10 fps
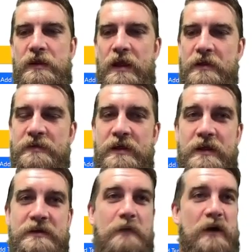And
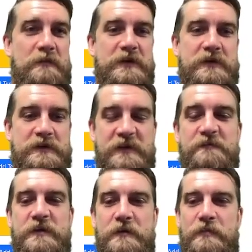that might give
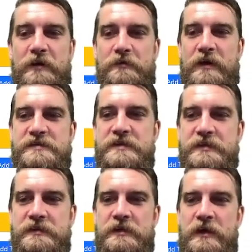me a better
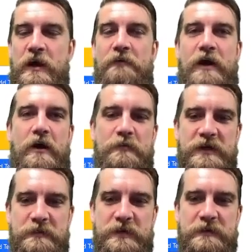idea of how
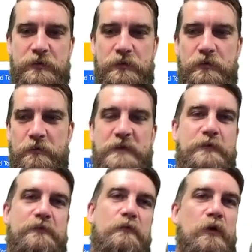many people, or
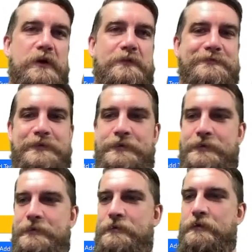people from what
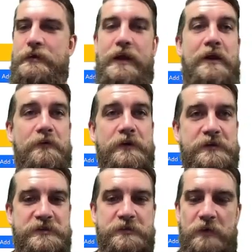
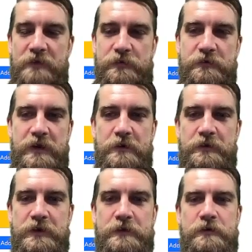geographical
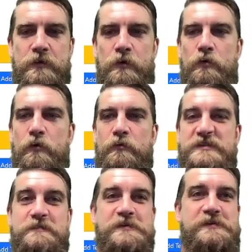area, or what
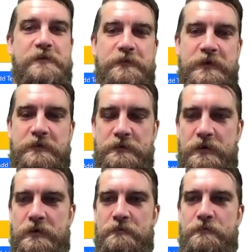specific
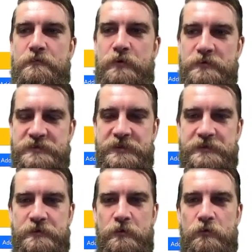
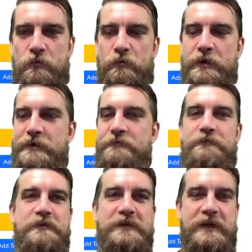person, or what
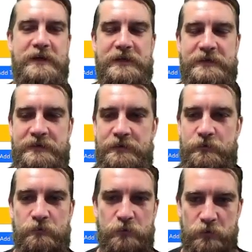affiliated
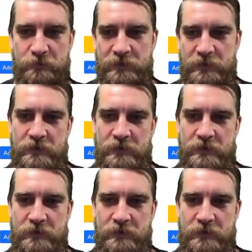group